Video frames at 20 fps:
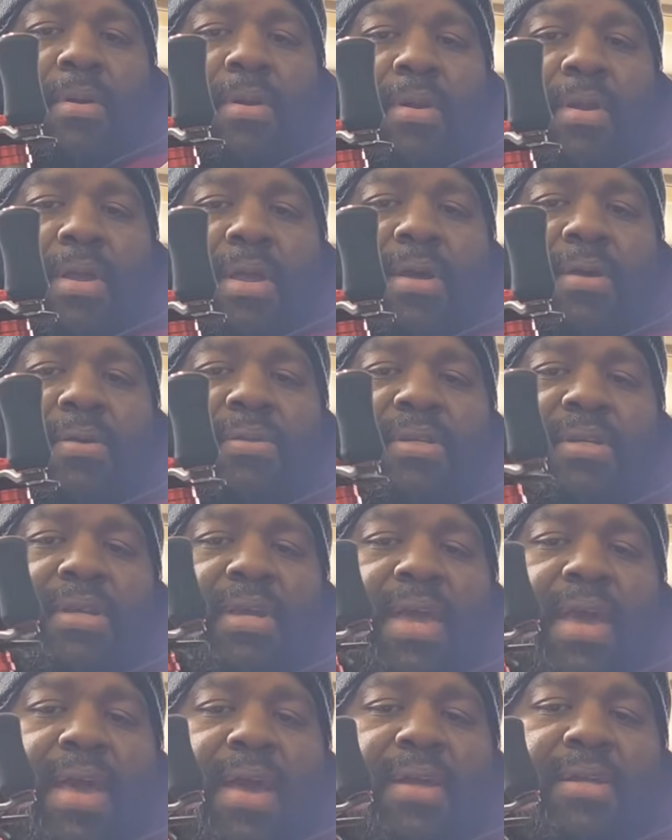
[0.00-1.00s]

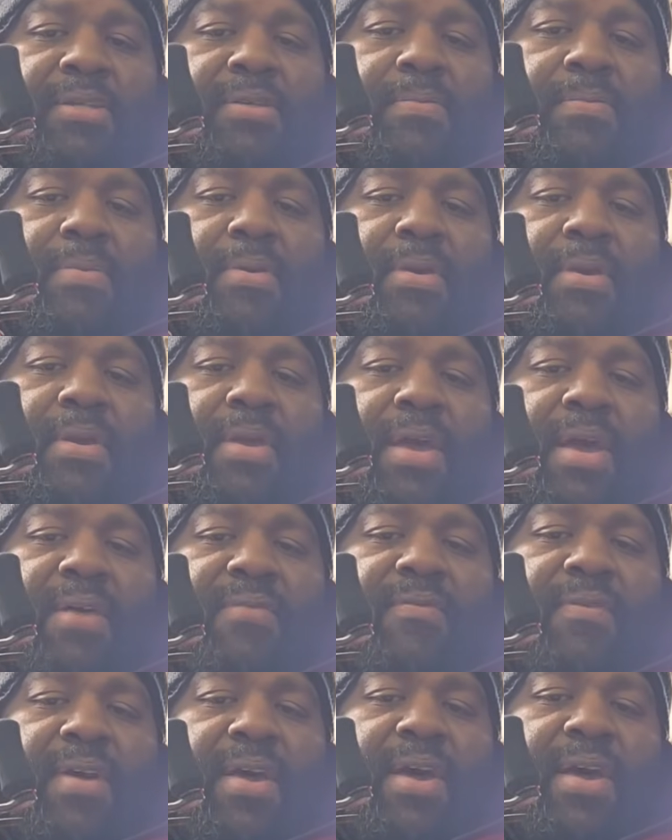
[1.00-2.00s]

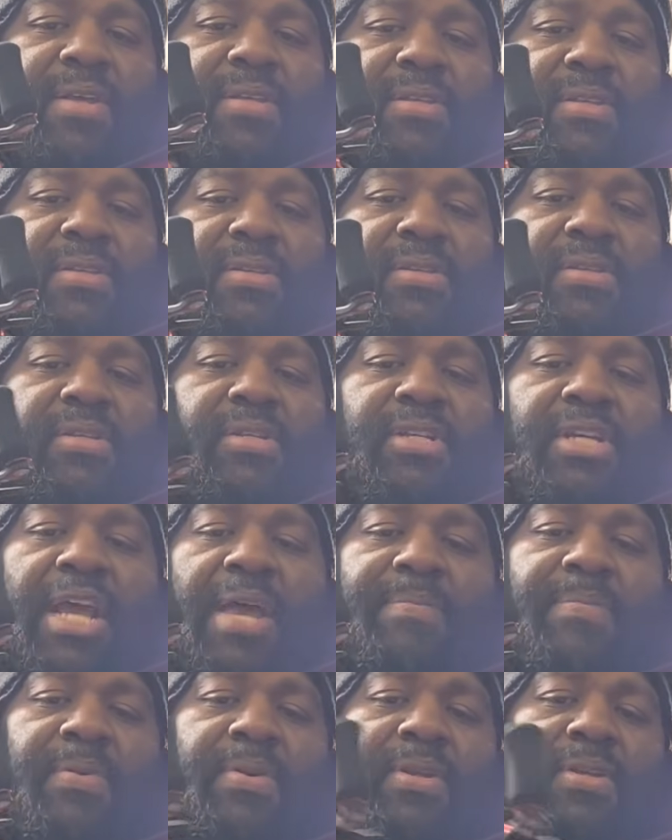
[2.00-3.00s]
LTX-BFS. This is the
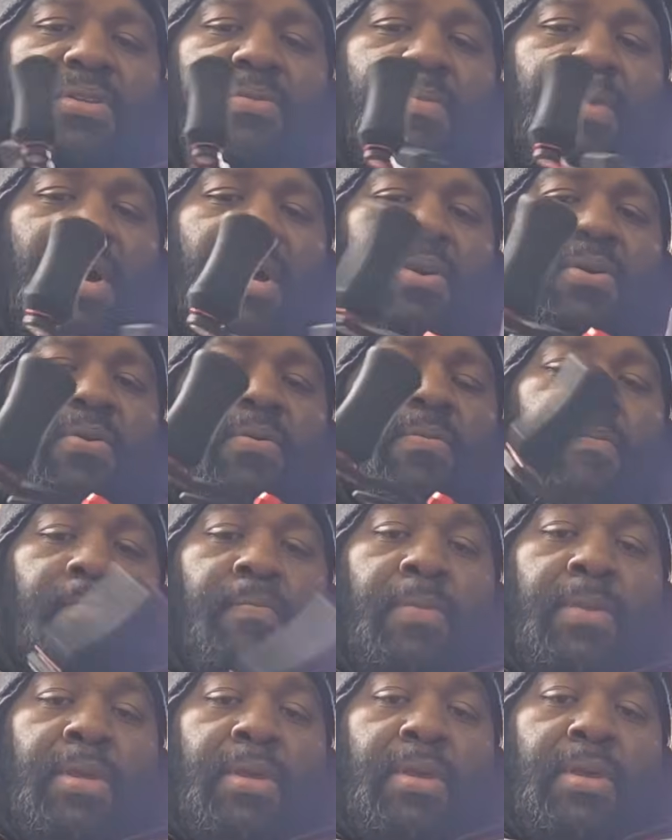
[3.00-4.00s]
Japanese model.
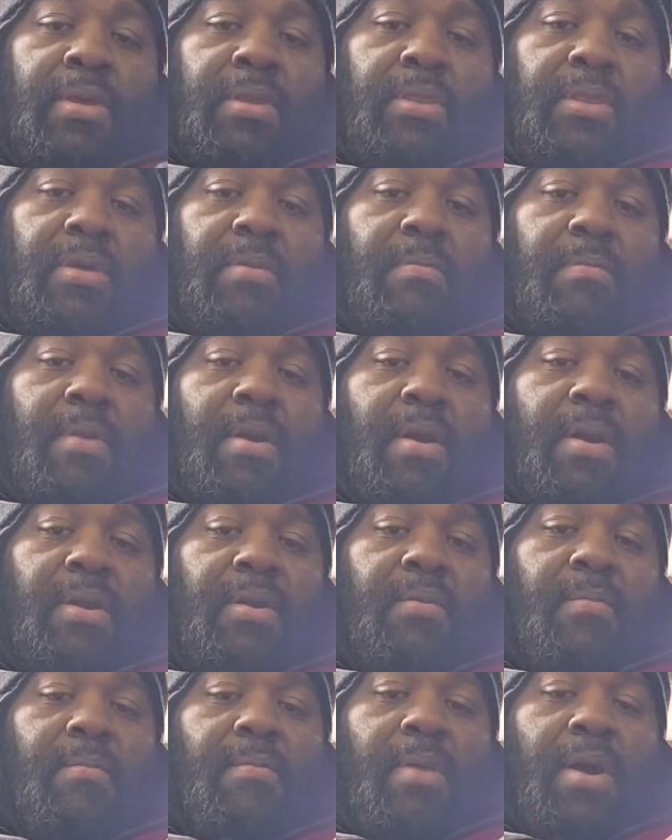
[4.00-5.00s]
The
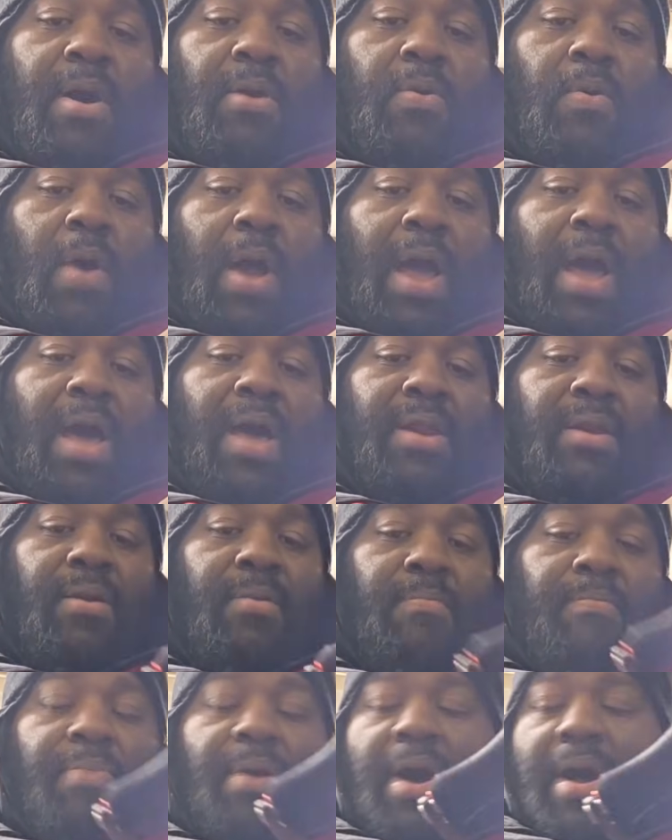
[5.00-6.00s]
American model out of the
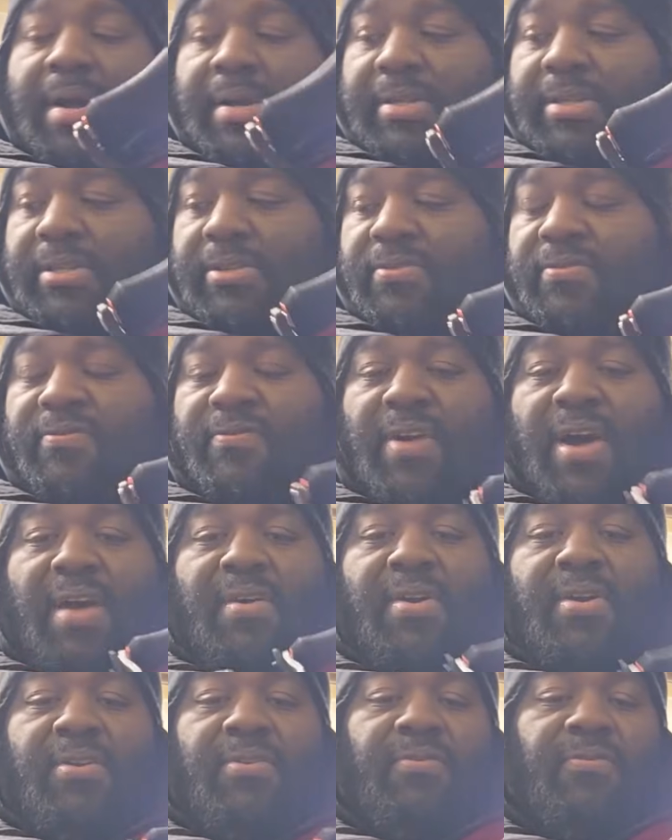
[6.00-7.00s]
box is
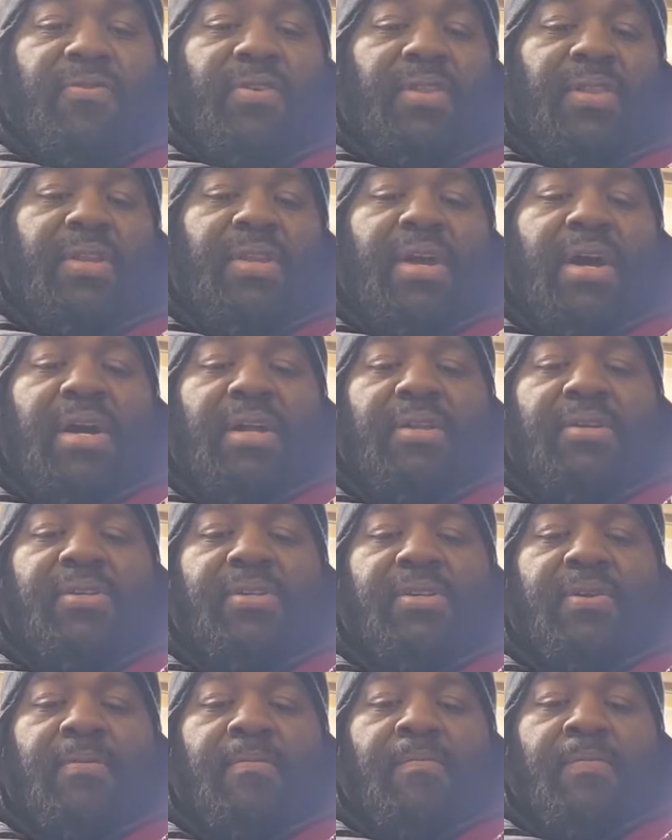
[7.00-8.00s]

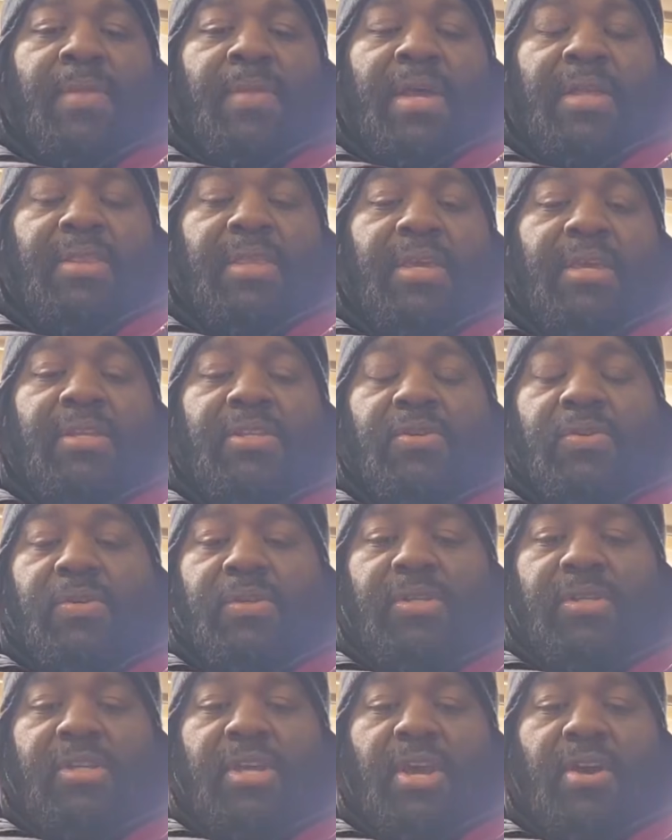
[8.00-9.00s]
$550. I think it's on
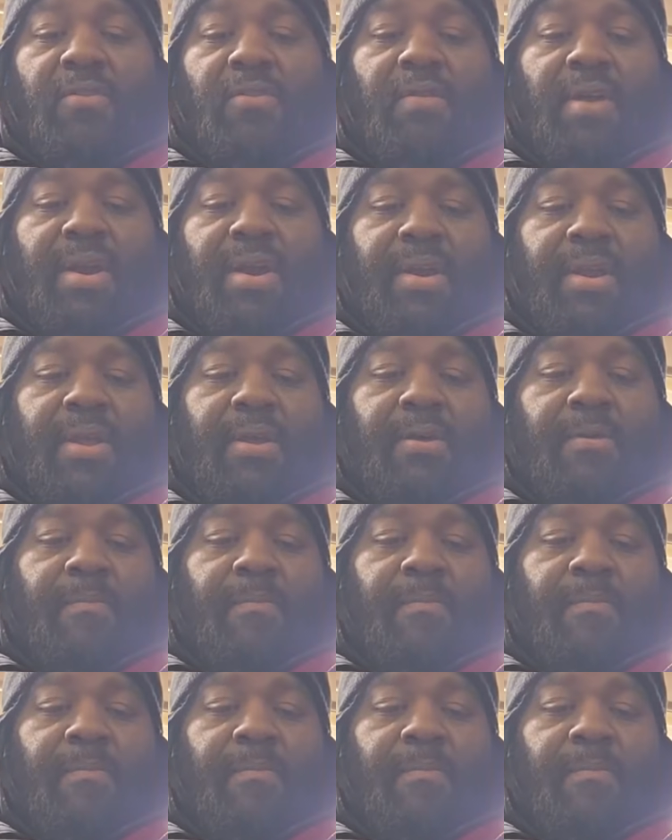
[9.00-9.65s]
sale right now.